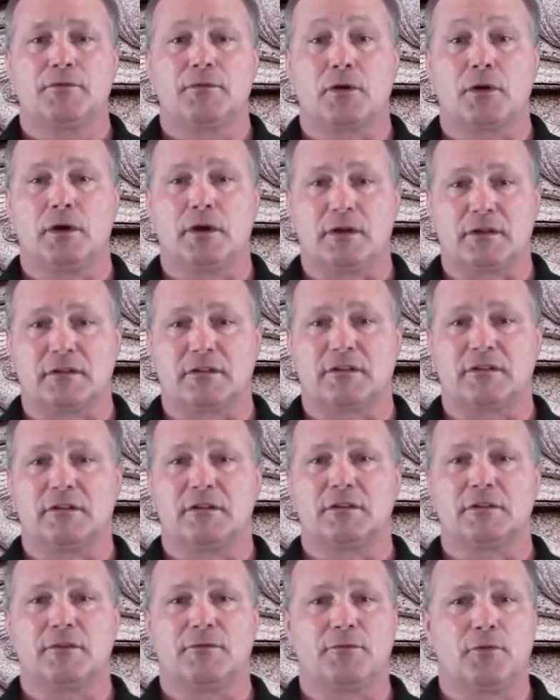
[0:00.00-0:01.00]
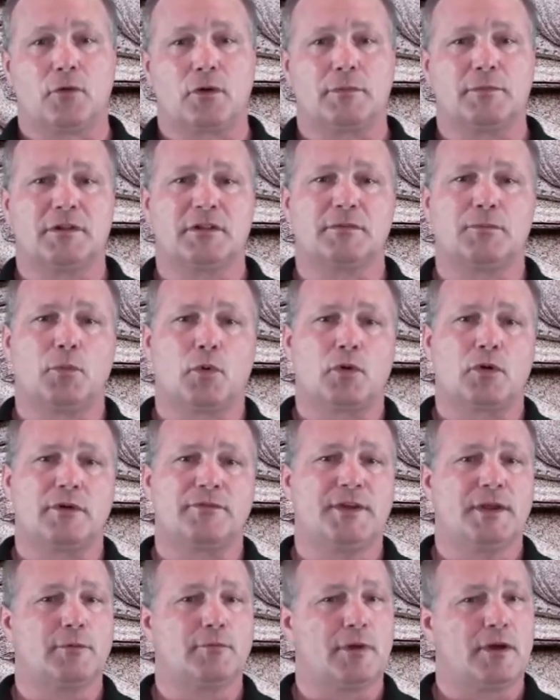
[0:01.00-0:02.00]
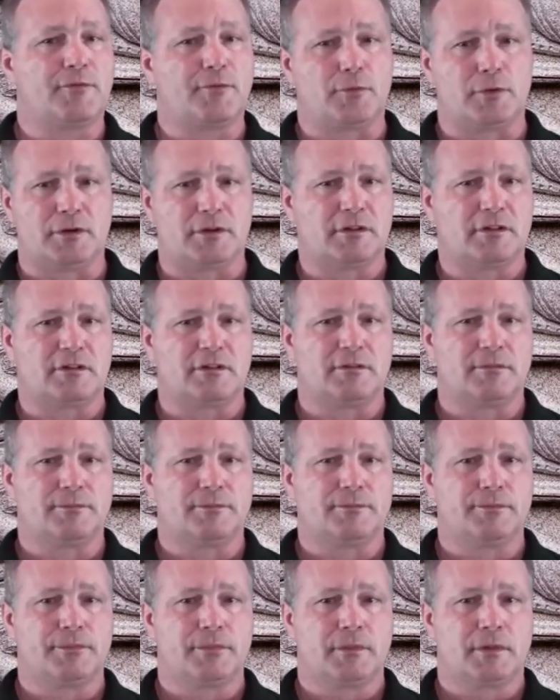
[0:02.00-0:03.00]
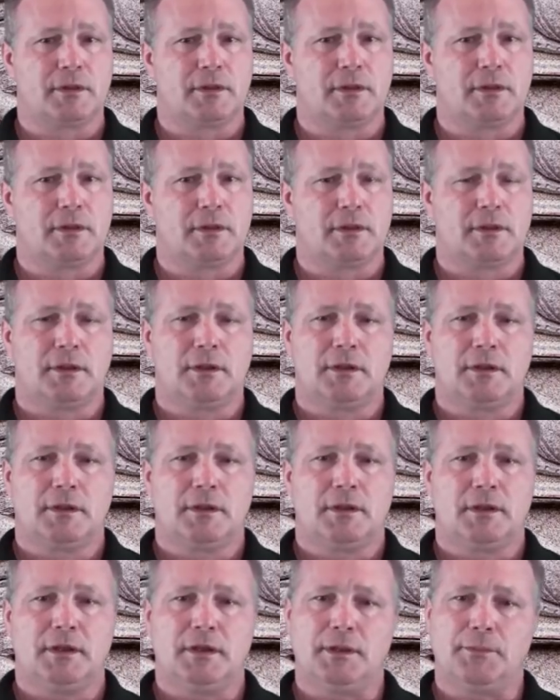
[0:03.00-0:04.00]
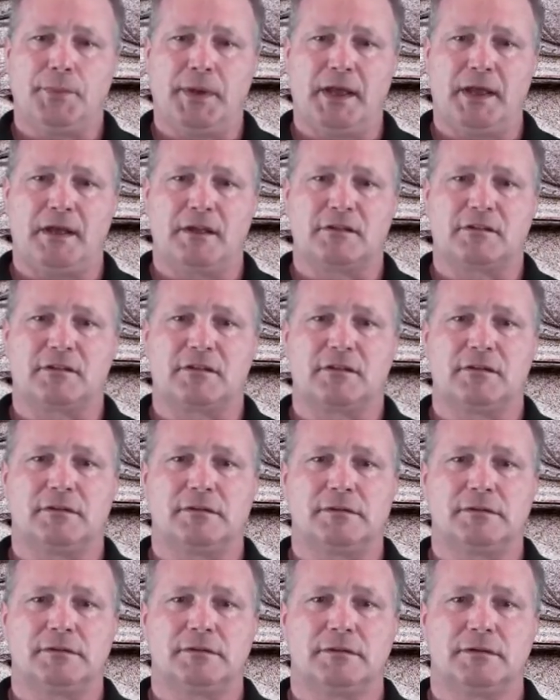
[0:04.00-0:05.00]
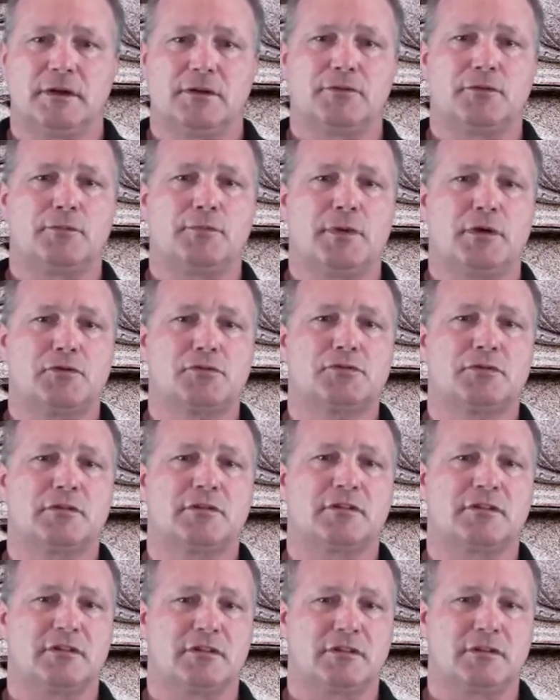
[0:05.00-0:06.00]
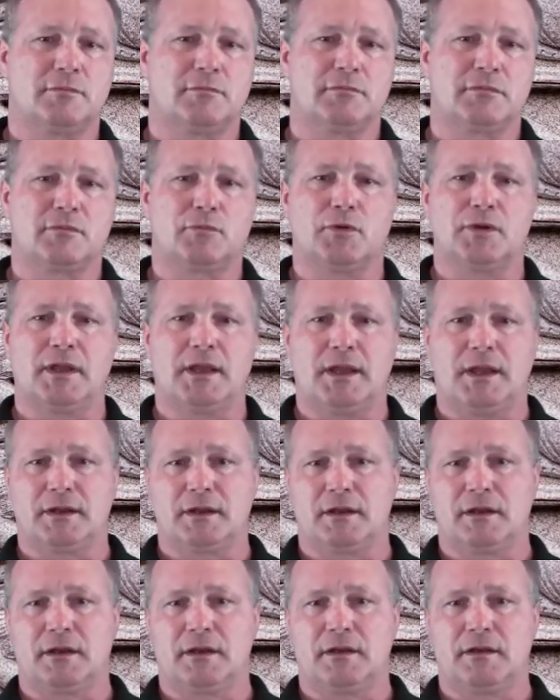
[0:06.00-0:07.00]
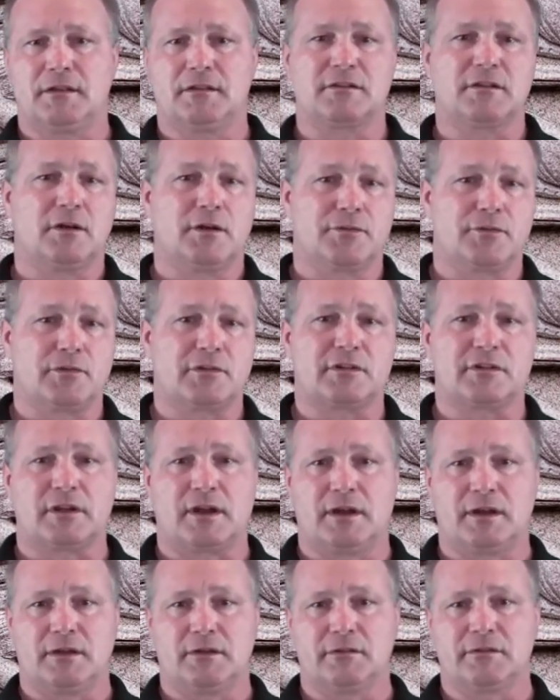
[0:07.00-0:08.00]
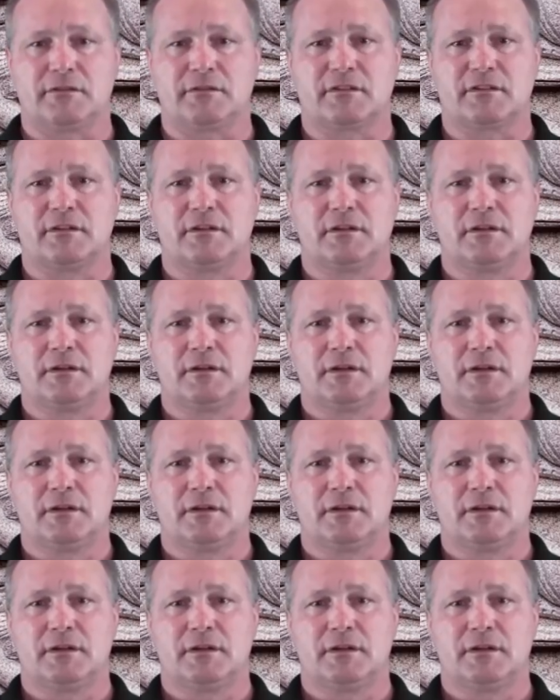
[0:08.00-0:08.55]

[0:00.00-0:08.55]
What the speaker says: For us, the form is more of a reference. In the past, other martial systems would analyze other styles